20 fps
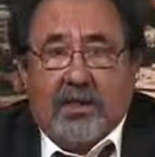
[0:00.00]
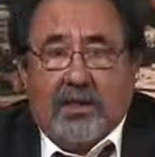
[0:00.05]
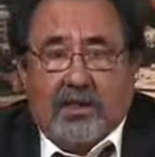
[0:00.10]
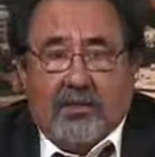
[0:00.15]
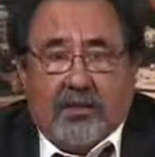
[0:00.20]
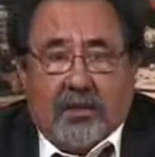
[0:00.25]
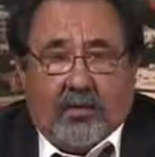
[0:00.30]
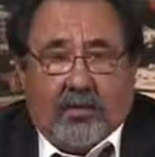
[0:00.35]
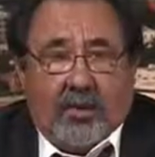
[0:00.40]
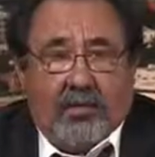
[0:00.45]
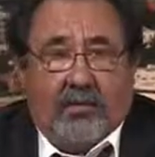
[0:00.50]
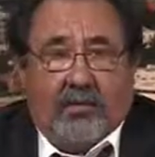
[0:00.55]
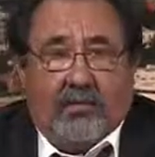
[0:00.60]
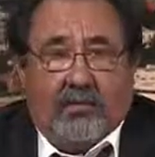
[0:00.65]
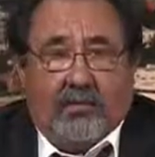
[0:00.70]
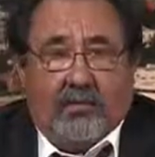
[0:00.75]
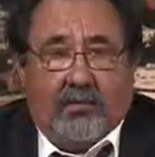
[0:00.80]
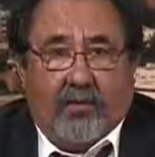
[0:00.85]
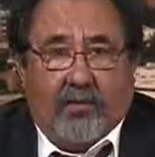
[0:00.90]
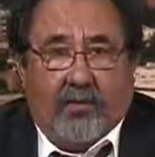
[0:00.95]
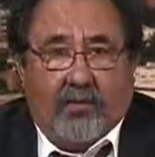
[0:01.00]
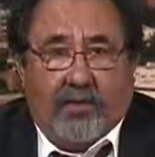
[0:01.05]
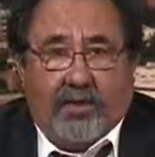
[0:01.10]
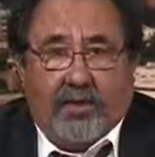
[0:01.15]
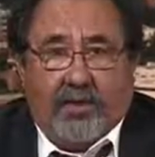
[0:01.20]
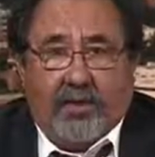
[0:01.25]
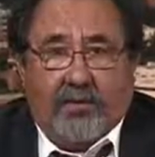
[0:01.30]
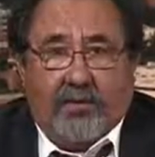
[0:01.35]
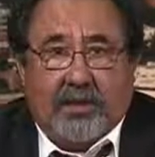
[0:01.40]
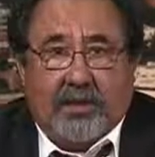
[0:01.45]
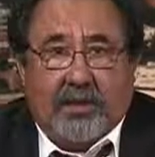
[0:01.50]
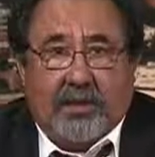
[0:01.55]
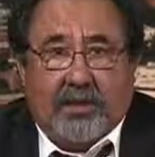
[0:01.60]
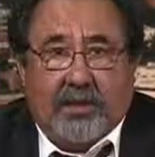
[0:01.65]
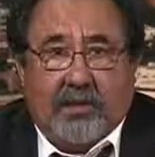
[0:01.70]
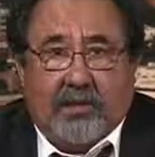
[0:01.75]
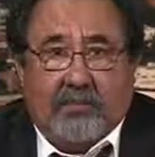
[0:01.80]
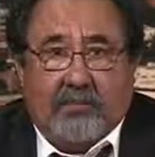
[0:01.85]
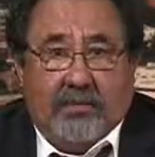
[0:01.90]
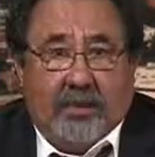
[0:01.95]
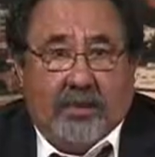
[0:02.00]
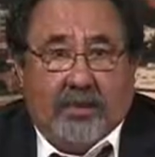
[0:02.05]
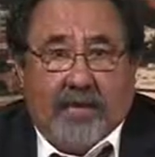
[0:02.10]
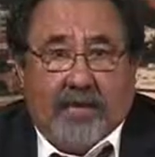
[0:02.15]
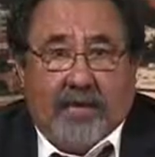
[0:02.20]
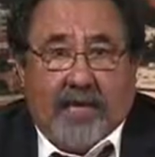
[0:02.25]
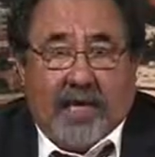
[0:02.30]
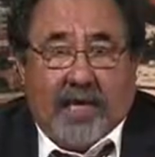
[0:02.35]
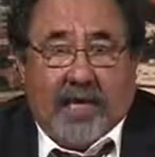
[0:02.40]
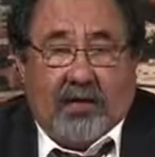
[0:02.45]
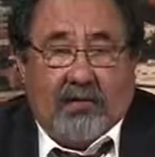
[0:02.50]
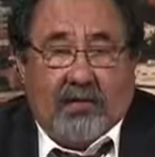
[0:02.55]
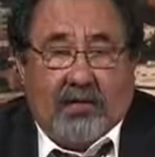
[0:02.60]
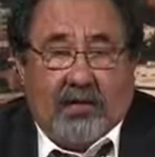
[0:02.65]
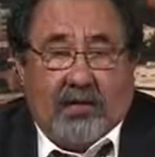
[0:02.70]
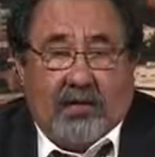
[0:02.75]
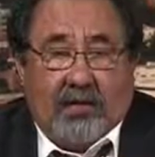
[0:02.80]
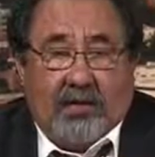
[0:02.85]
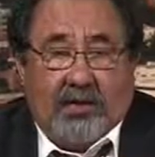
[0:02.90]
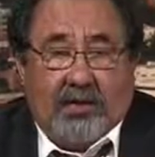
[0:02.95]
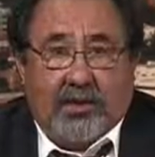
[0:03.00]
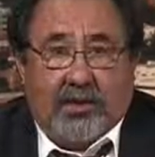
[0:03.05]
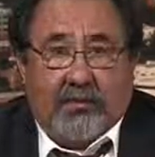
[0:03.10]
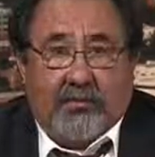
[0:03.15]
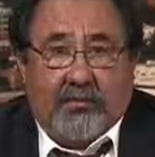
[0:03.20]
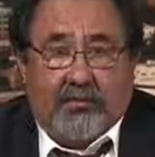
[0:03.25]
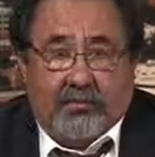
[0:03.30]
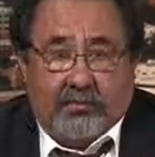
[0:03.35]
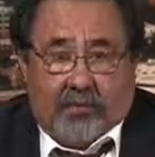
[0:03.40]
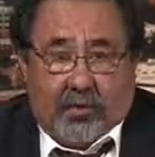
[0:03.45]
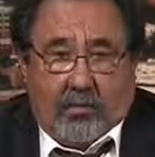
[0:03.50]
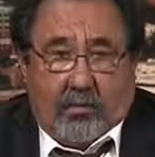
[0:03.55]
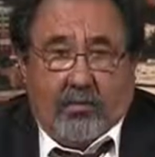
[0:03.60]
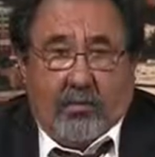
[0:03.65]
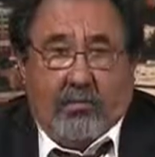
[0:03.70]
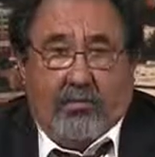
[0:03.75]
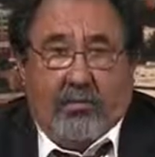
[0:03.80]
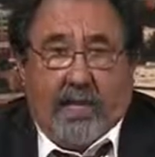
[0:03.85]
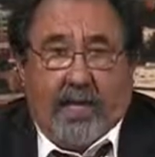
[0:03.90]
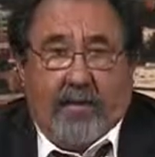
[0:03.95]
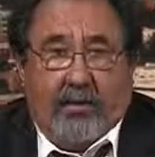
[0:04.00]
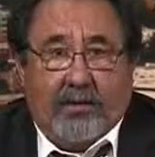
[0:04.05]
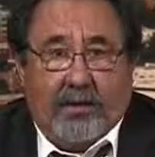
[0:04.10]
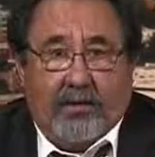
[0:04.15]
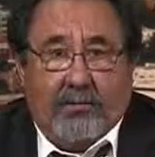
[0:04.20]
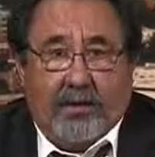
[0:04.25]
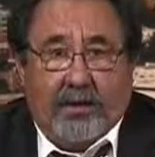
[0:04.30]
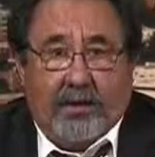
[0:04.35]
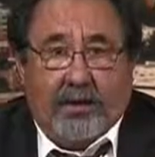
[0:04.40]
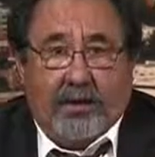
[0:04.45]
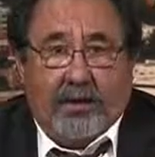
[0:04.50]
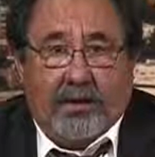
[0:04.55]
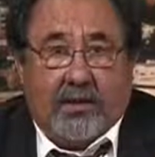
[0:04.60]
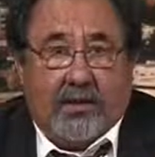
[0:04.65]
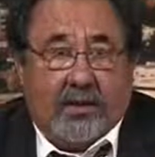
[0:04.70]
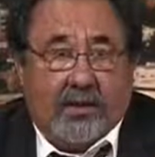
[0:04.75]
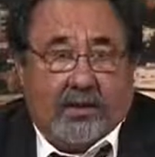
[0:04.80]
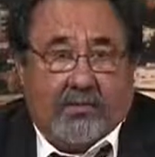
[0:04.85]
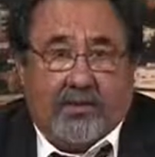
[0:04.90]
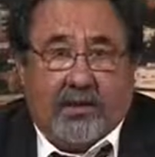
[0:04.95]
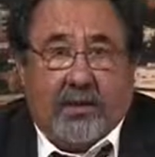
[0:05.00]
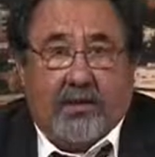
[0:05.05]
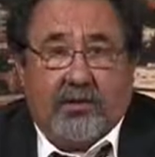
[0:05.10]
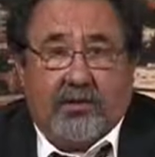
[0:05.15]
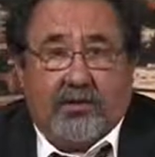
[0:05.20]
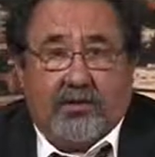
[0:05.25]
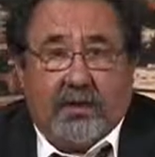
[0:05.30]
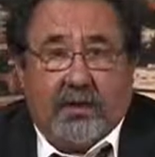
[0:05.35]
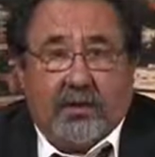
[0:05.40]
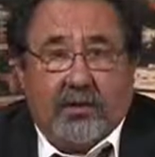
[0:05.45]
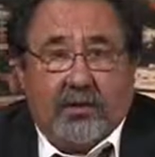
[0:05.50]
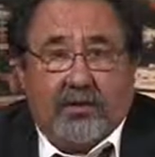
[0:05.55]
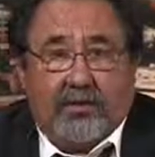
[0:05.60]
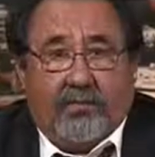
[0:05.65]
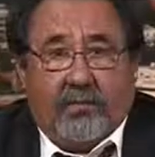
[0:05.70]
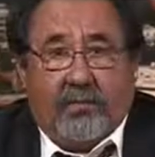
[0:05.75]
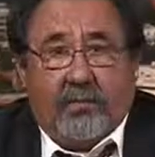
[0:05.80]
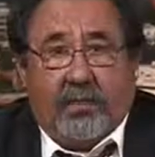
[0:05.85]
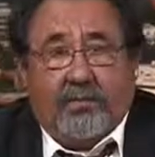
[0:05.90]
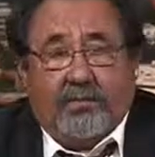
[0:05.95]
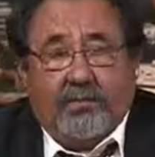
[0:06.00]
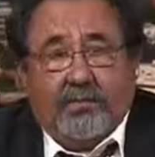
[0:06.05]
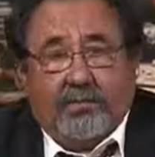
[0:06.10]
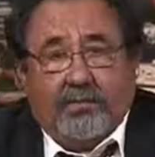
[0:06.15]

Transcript: Immigration reform is something that the House leadership, Boehner in particular, has failed to bring to the fore.